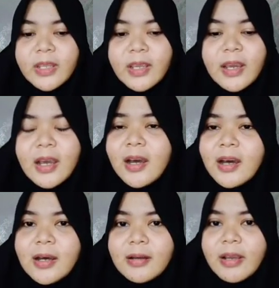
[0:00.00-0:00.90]

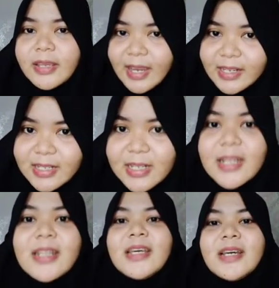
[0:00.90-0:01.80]
again
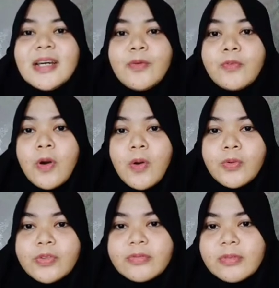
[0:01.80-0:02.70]
the wrong
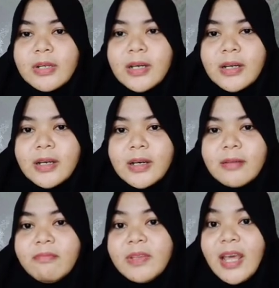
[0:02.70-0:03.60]

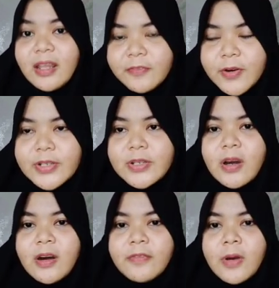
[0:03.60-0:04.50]
delivered
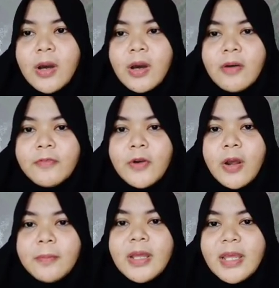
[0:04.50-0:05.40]
of
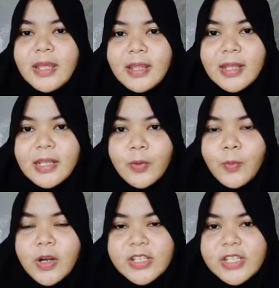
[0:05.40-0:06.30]
from
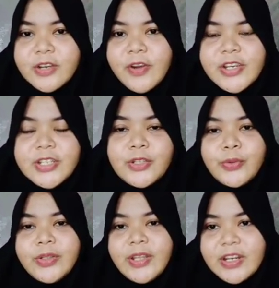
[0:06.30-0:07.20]
one generation to
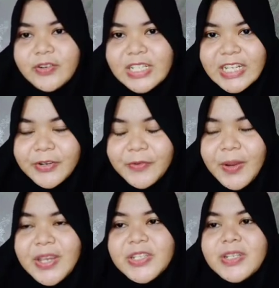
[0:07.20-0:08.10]
another
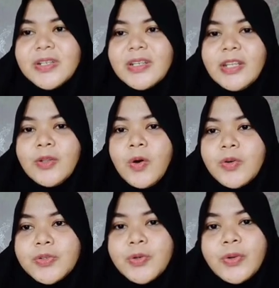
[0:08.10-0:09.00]
generation. It
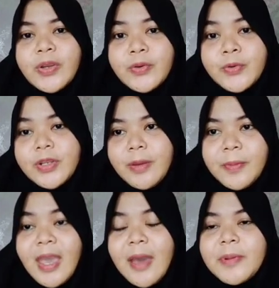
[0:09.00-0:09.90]
also could be
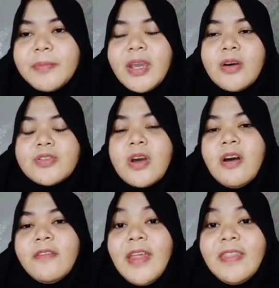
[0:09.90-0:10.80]
happen because of
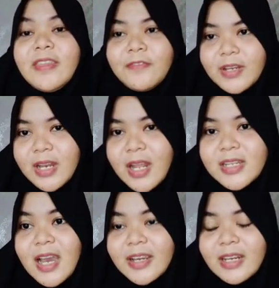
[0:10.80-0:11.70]
a different
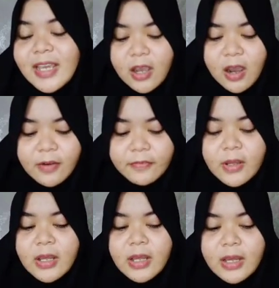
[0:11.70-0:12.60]
dialect of
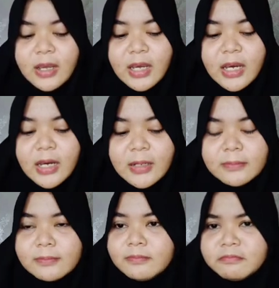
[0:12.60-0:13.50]

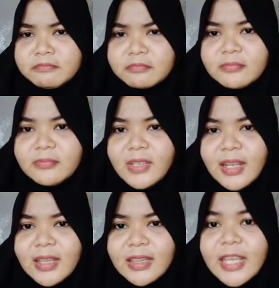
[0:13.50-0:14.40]
um,
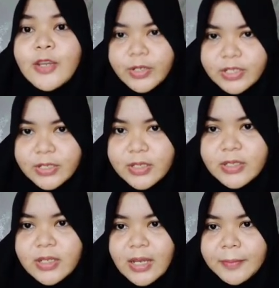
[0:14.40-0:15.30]
language.
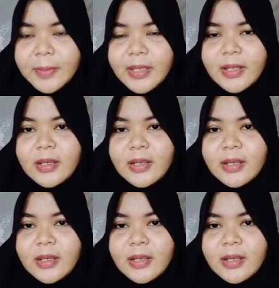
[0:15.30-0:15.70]
I mean,